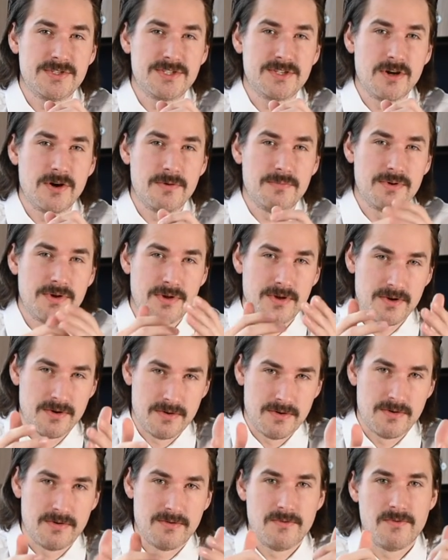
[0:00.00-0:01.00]
soap
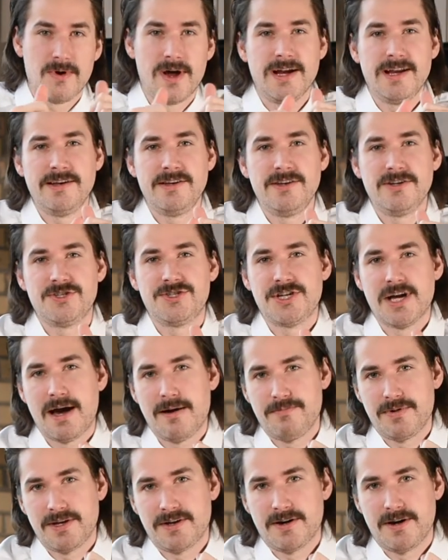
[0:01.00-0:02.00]
right into your
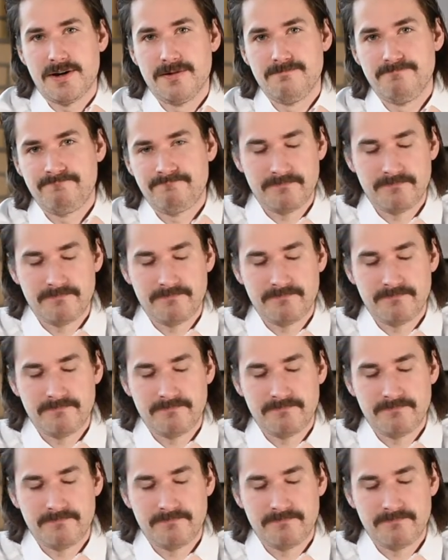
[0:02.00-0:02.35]
shopping cart.